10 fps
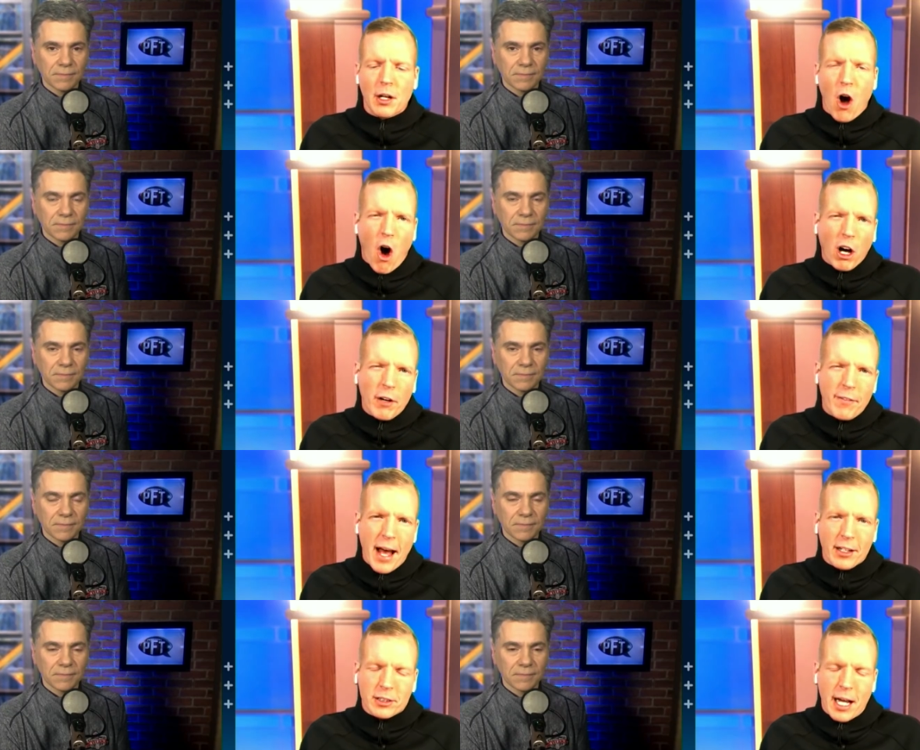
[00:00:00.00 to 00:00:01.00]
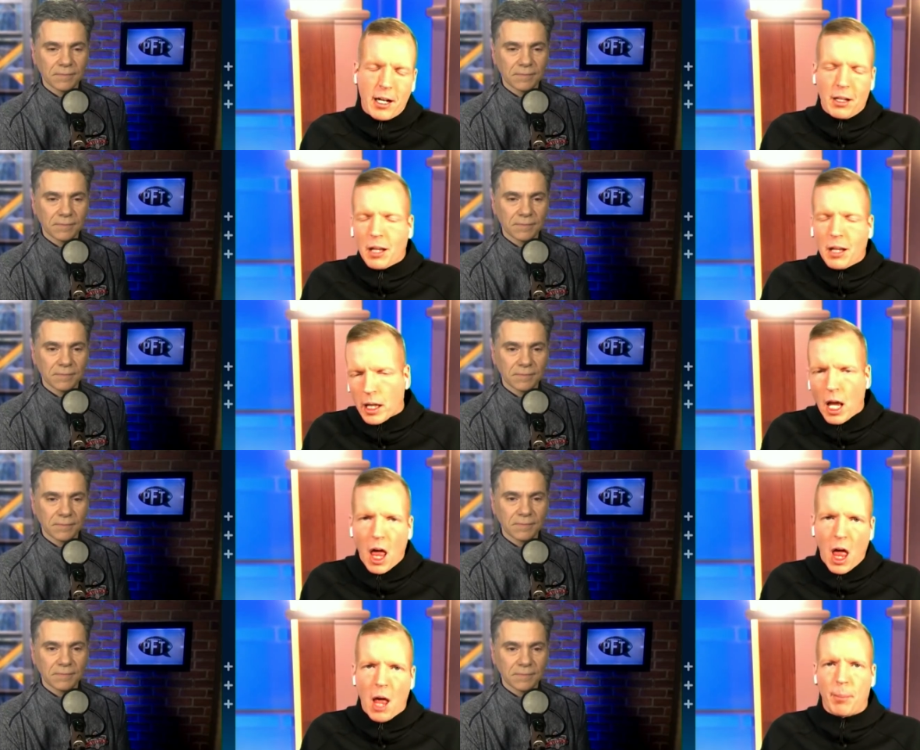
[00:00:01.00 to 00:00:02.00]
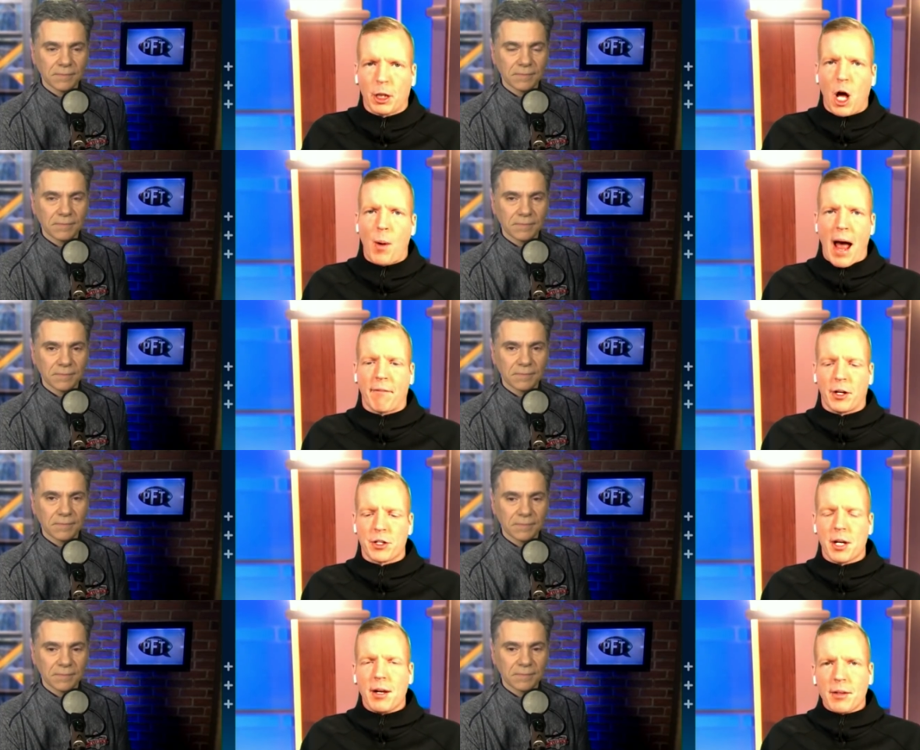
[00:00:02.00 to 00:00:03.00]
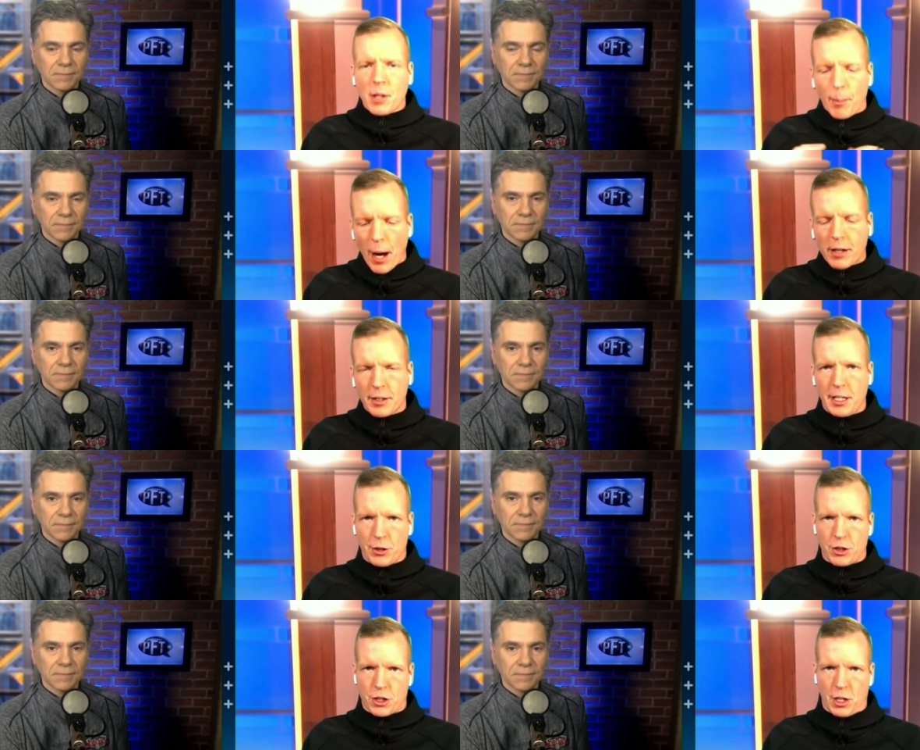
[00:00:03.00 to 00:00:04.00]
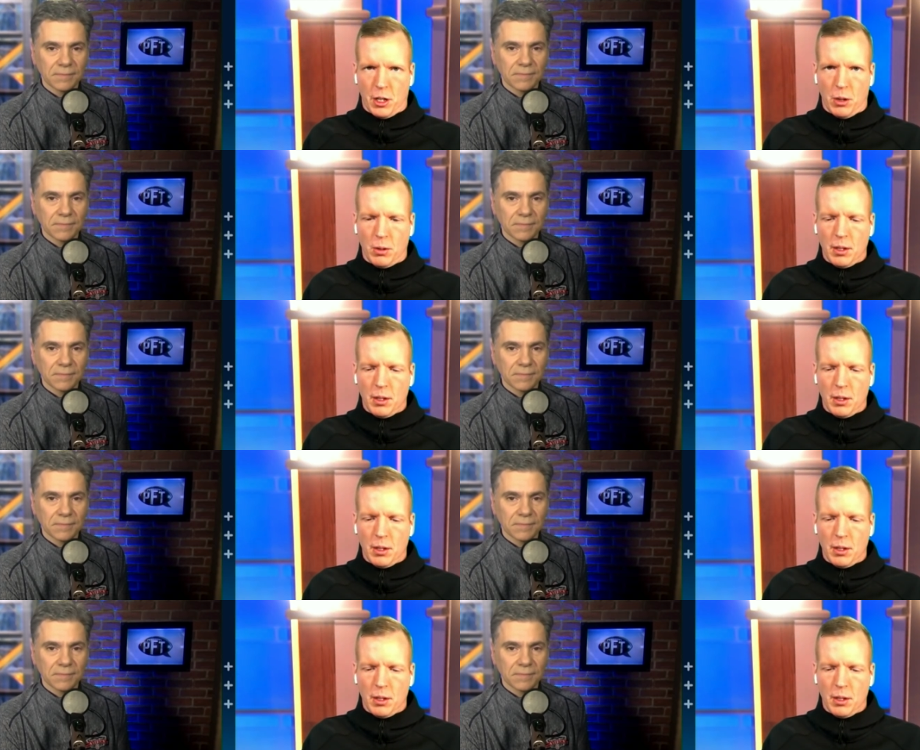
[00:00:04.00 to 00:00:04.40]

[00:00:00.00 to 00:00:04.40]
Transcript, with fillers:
Speaker 1: All of that is kind of like, eh, below average. The Buccaneers, too,